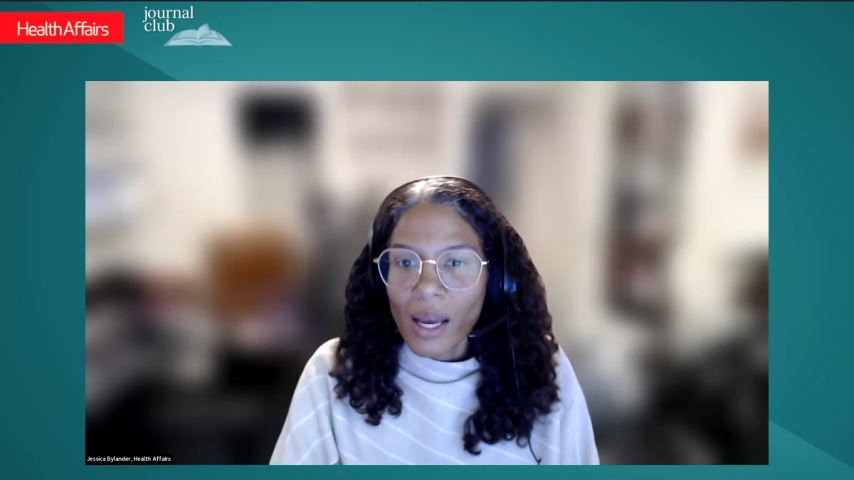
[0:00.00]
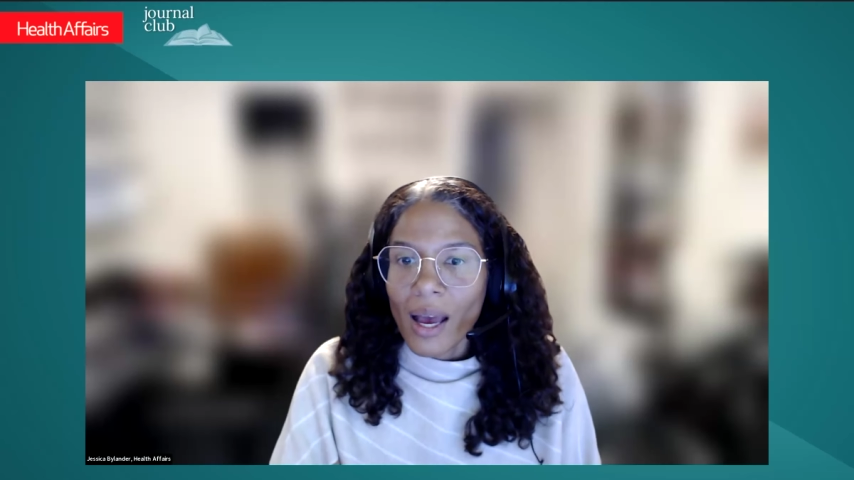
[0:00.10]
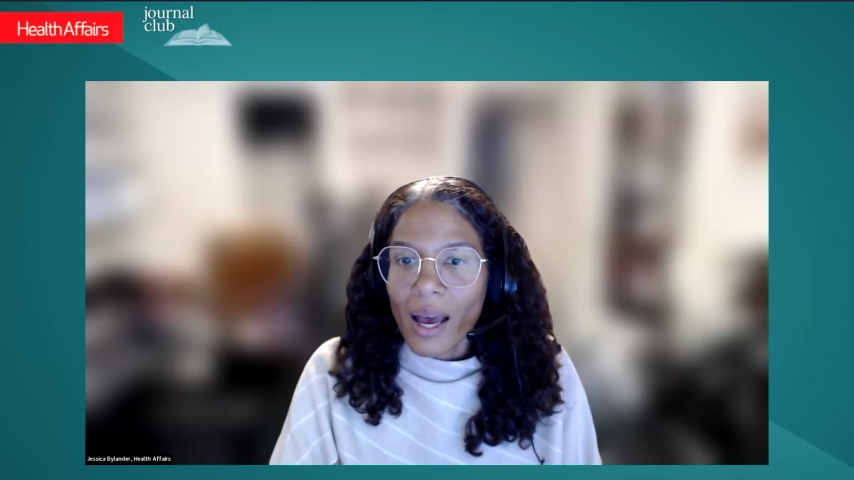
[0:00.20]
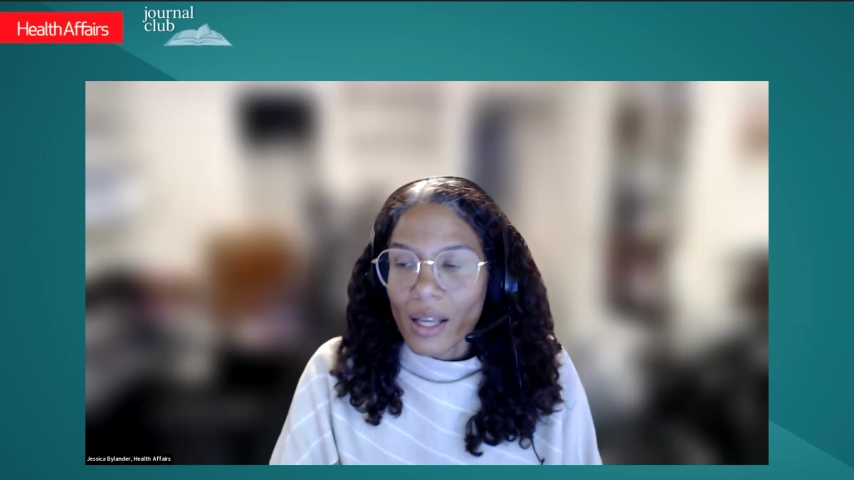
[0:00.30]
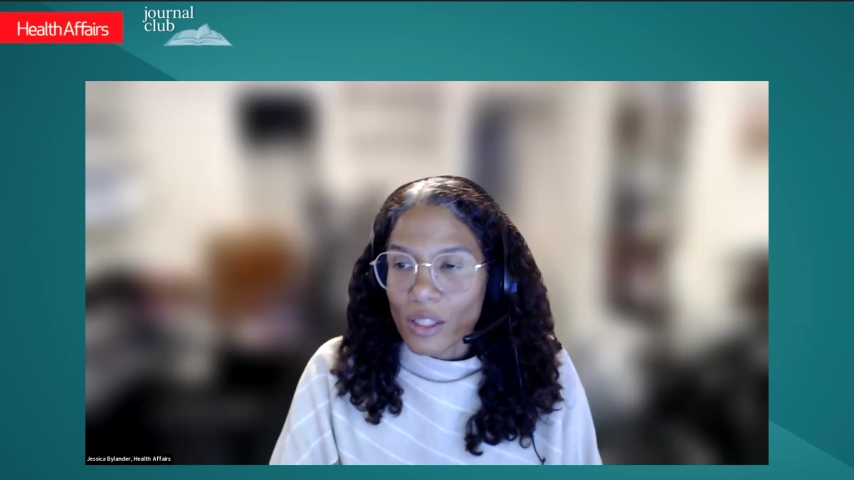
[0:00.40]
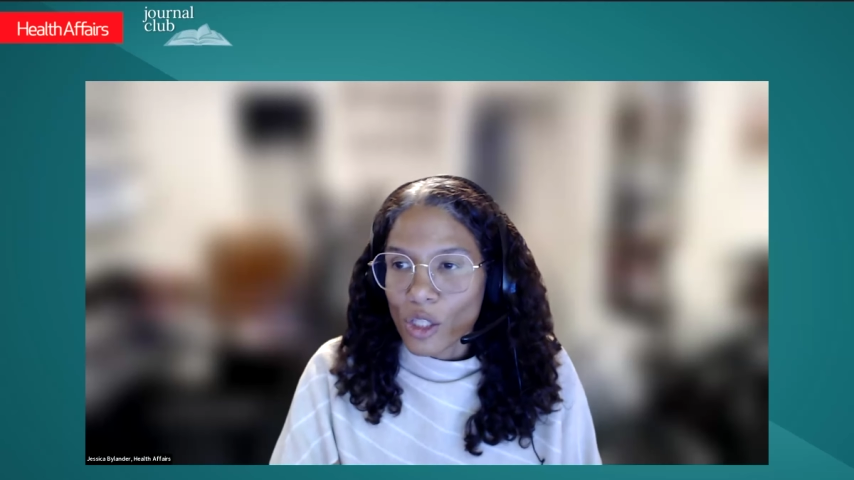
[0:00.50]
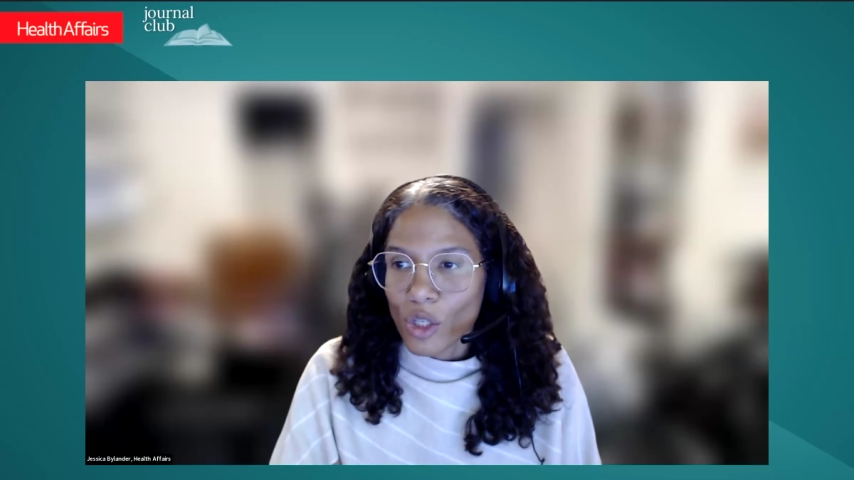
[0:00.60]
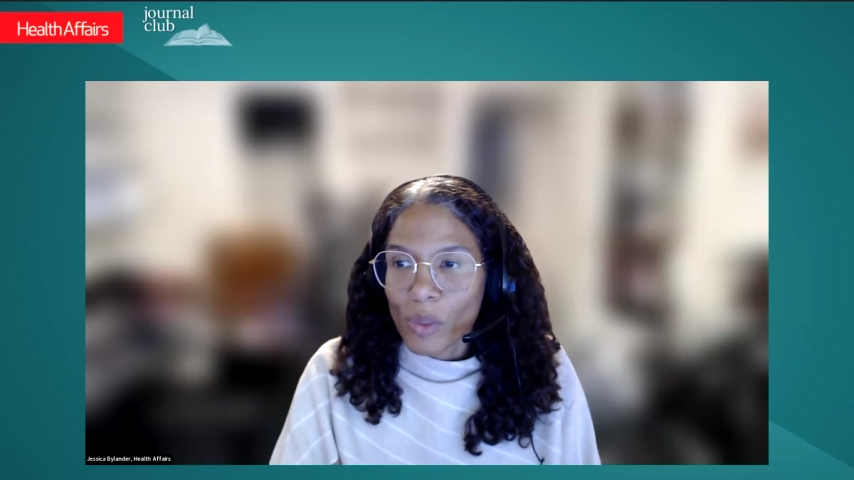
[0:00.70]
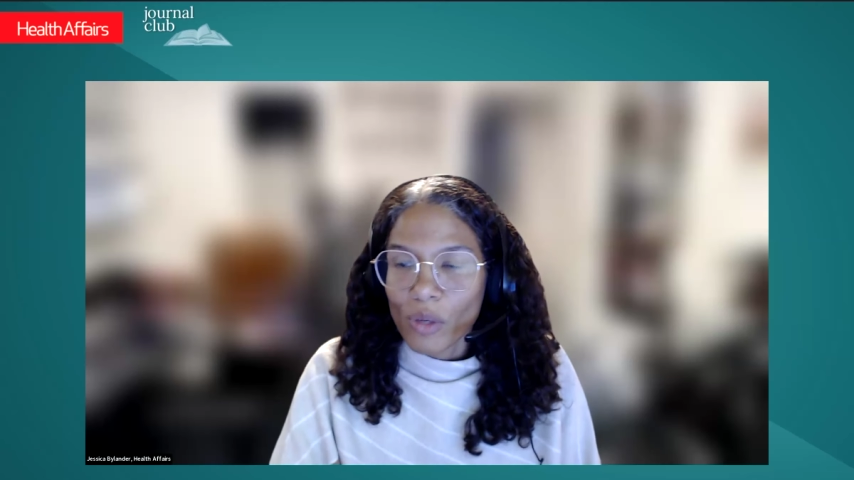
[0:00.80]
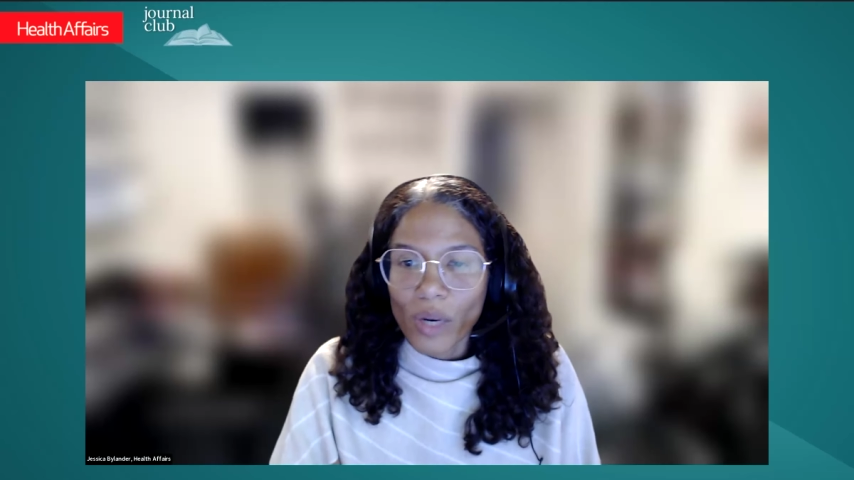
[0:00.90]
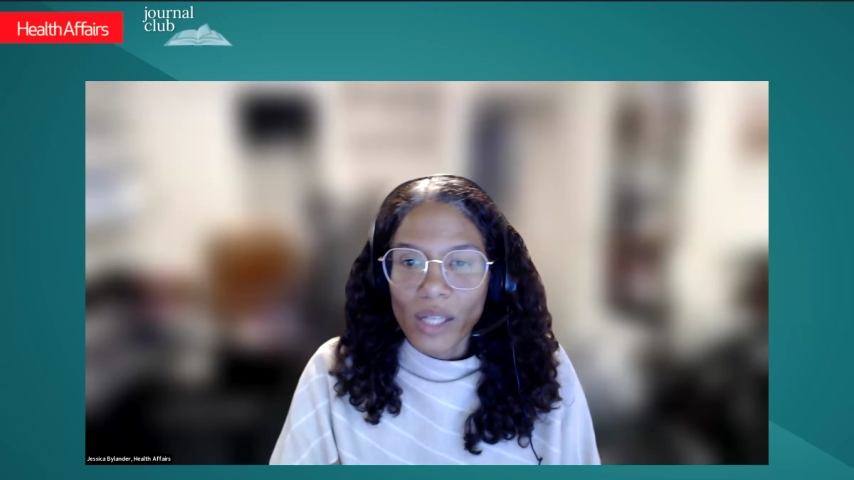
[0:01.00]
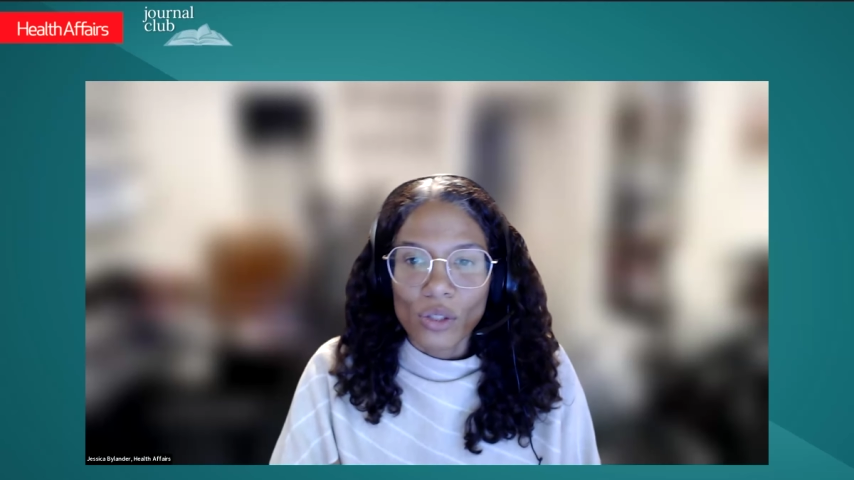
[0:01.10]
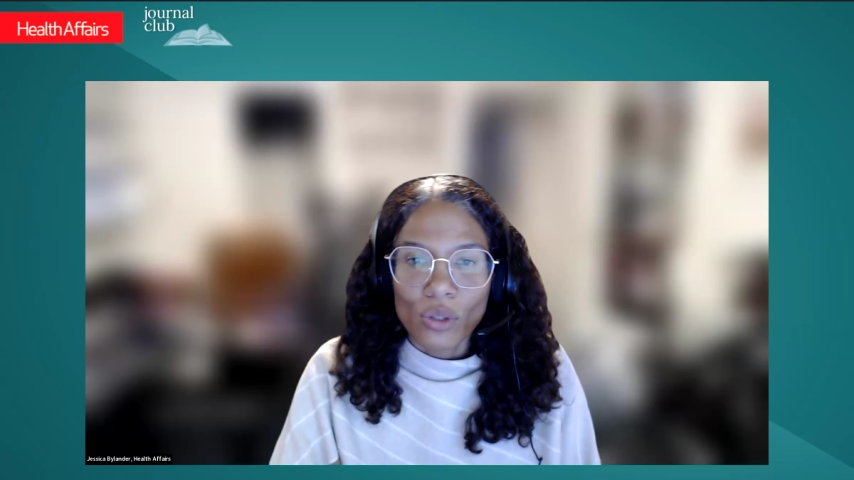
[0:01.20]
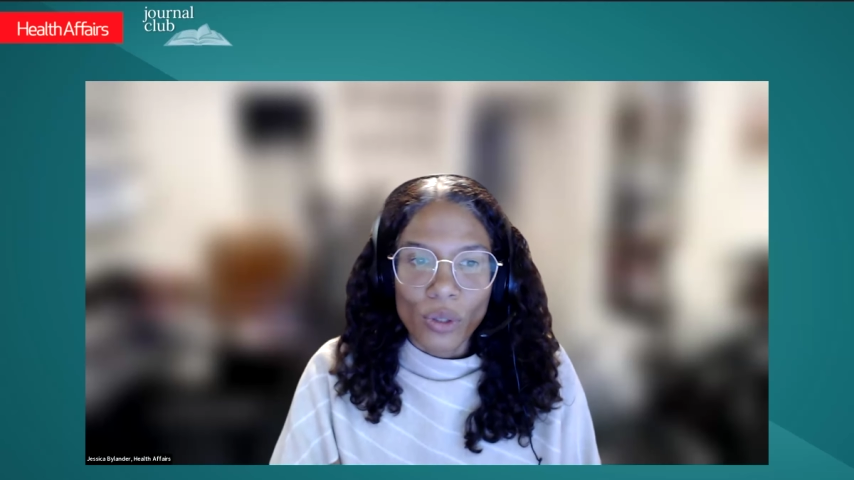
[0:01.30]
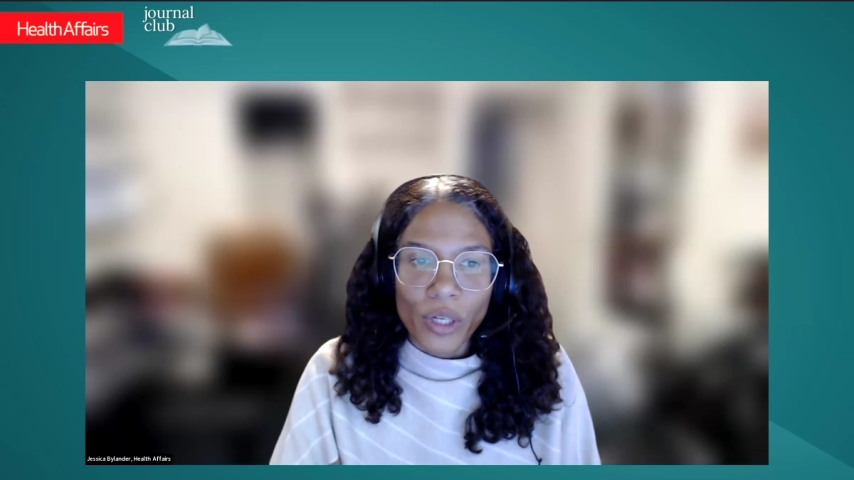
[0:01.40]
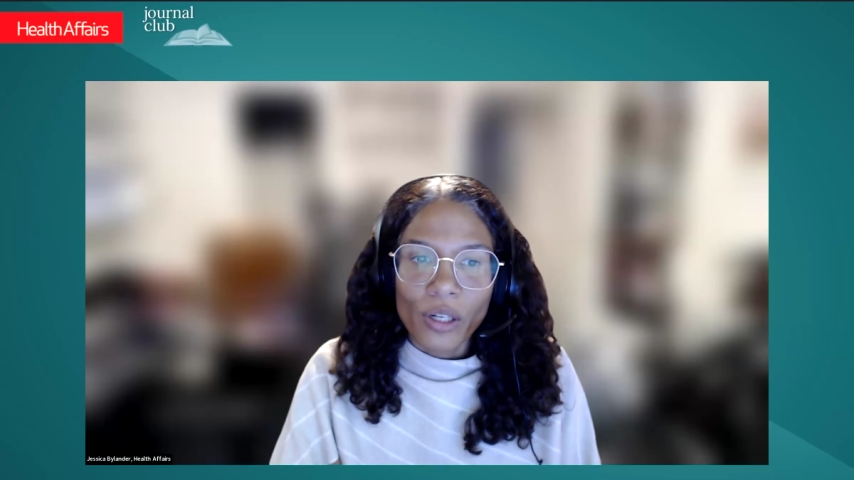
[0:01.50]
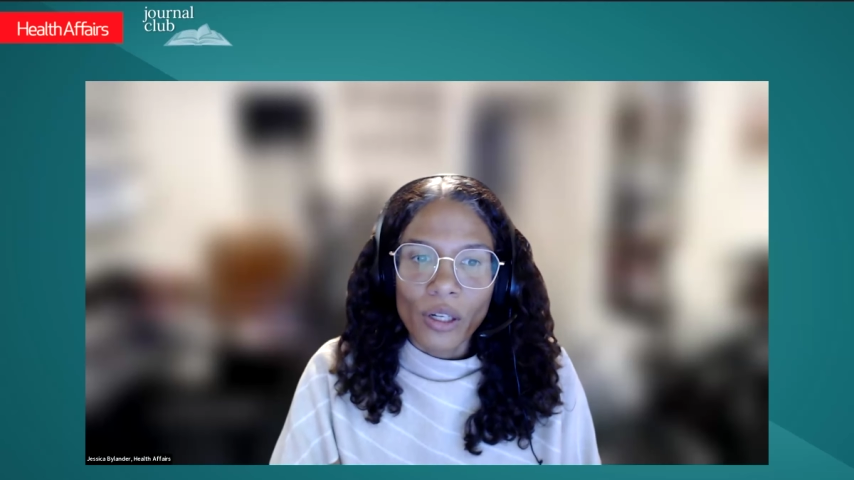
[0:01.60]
As a human rights lawyer,